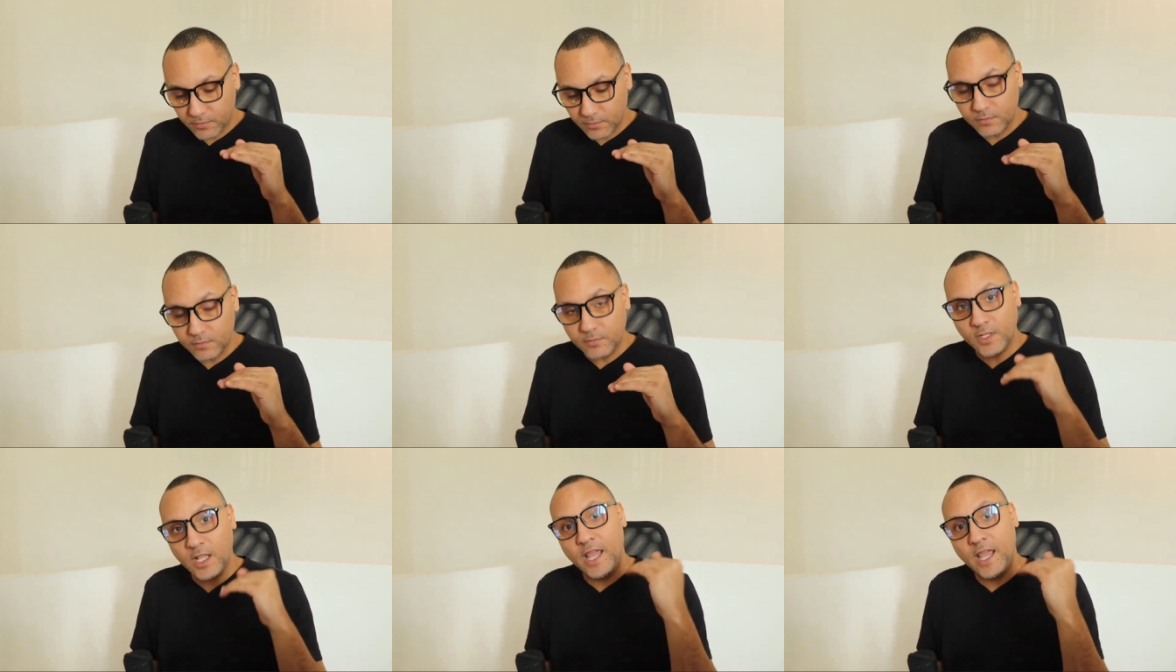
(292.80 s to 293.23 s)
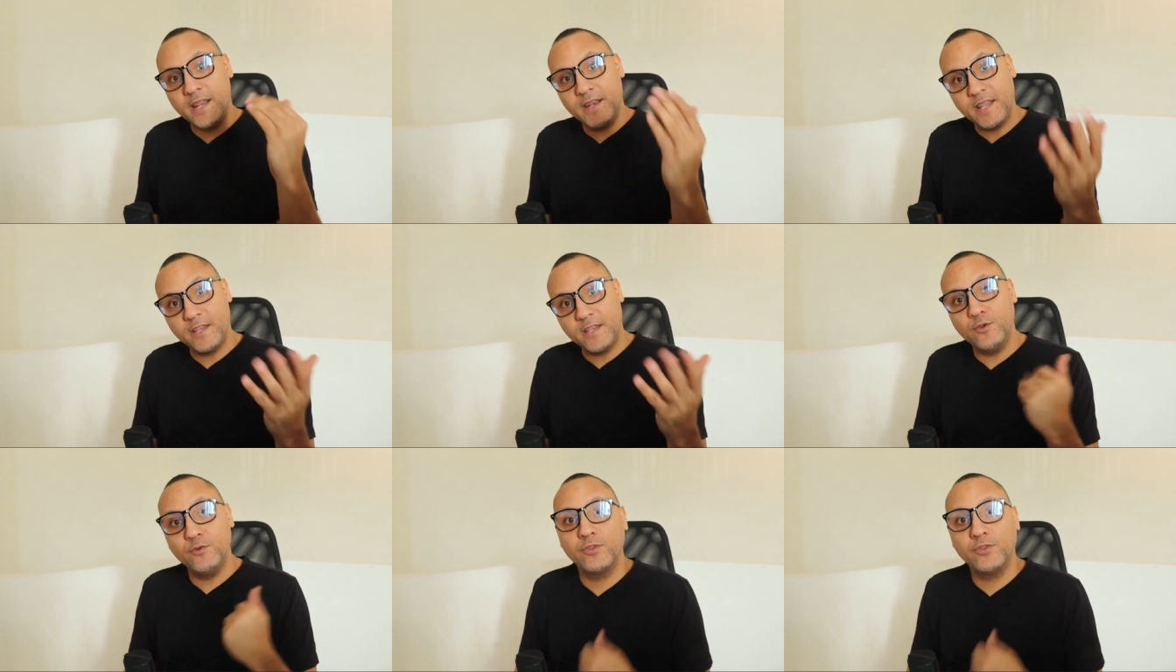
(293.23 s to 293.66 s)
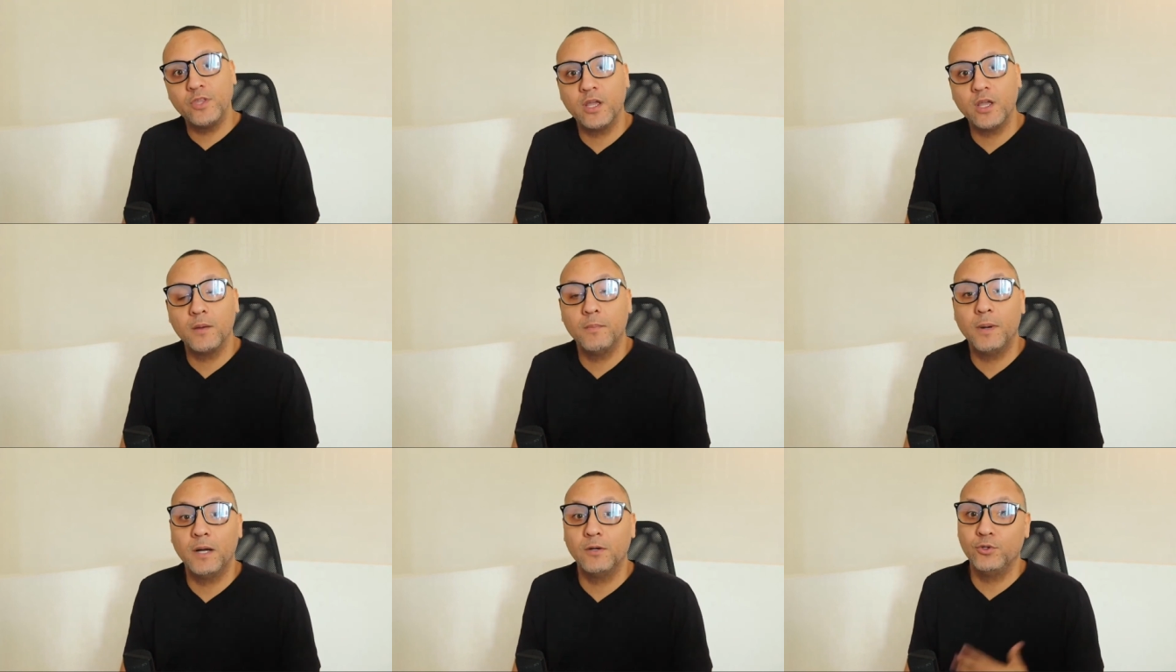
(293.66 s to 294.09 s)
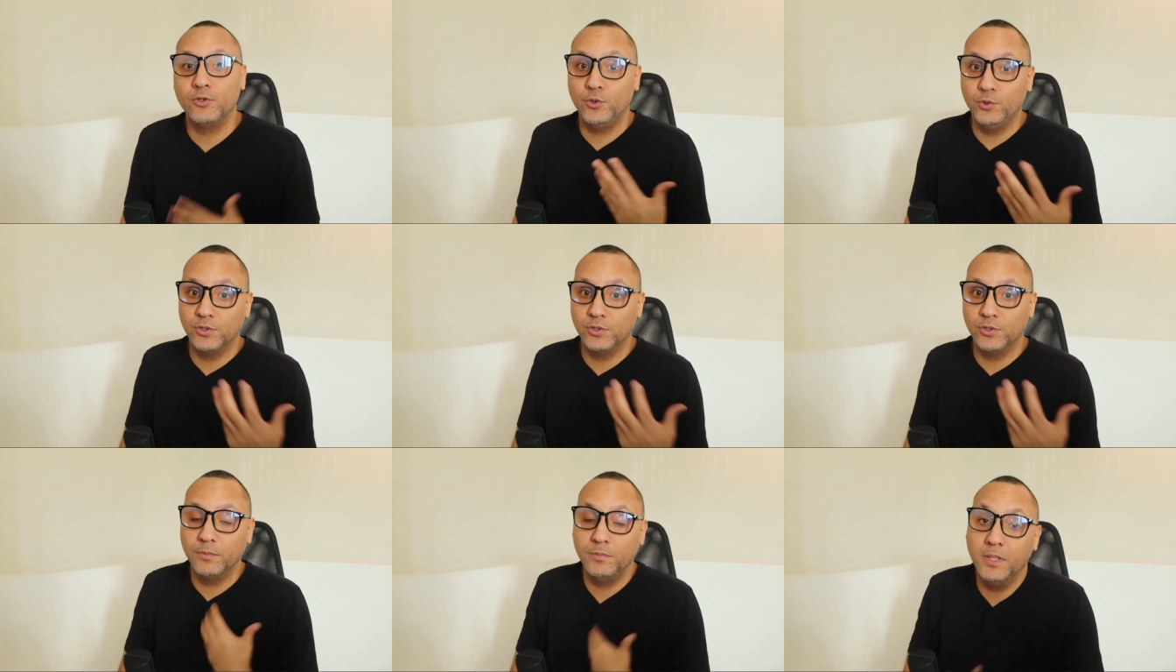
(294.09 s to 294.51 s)
And then you think about
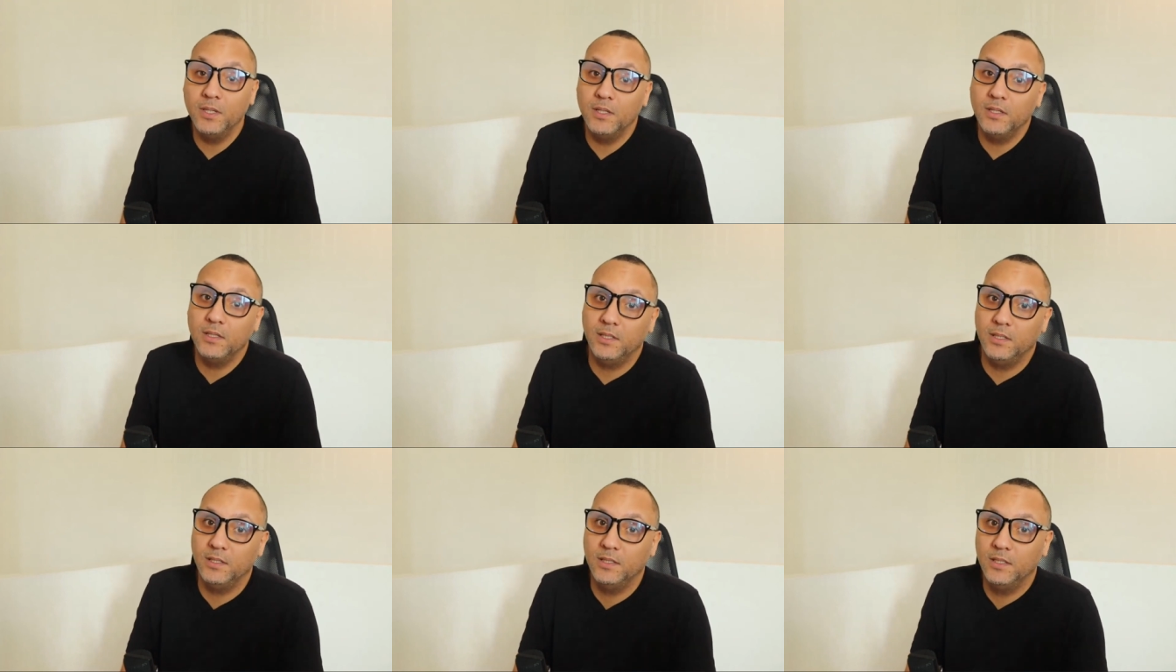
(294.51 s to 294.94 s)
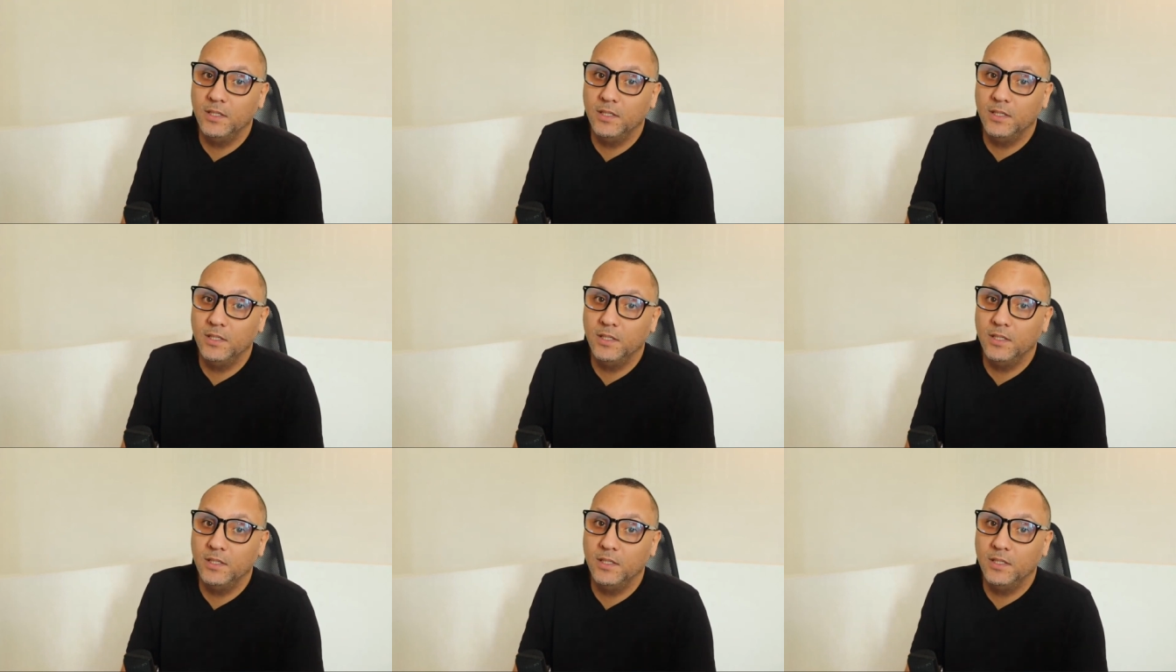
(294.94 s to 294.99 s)
usability.